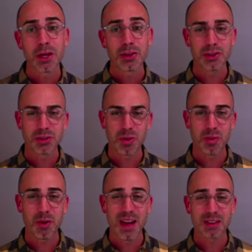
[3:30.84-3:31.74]
the scribble
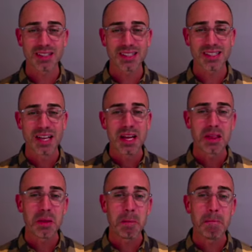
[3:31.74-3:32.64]
outs, the
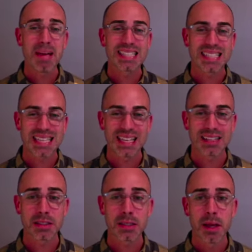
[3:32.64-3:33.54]

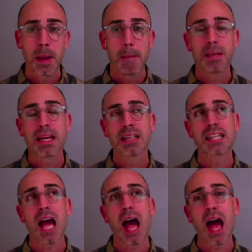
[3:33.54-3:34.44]
messiness, because
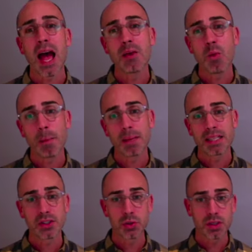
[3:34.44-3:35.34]
I want my
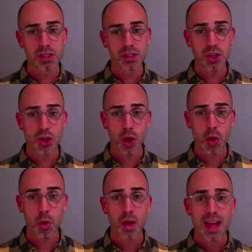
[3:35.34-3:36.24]
students to
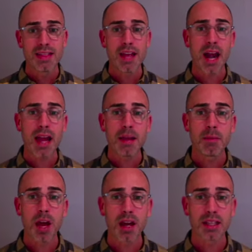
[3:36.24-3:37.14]
know that I am
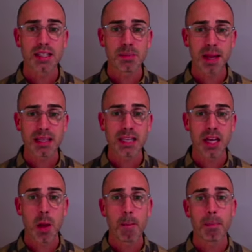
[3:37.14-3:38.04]
not expecting
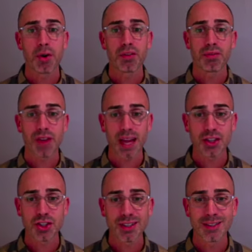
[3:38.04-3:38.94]

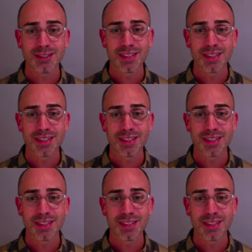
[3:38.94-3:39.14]
perfection.